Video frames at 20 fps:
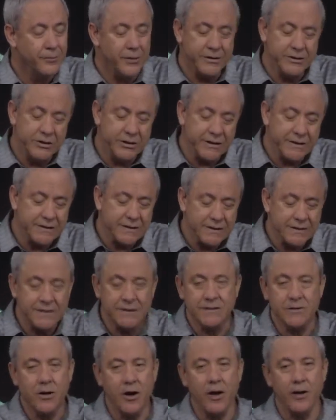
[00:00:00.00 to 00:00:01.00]
But
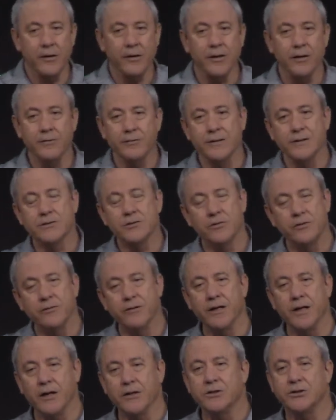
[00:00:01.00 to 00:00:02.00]
Jesus is calling you into a
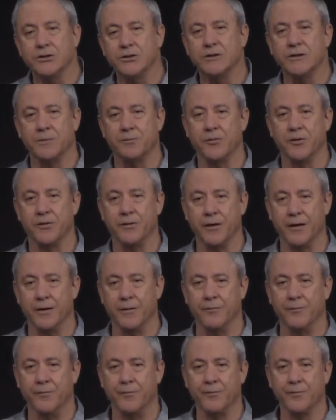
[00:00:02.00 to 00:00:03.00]
relationship with
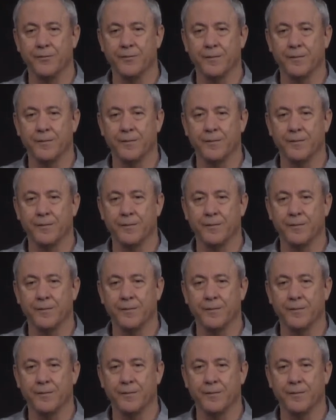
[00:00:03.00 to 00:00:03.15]
Him.